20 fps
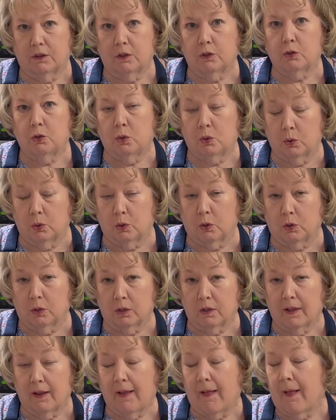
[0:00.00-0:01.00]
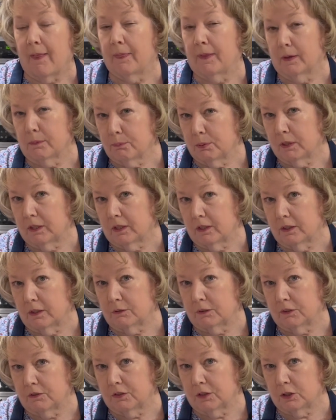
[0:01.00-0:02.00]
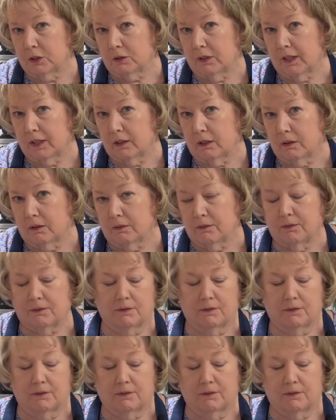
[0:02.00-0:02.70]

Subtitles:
cool, and then put it in the refrigerator.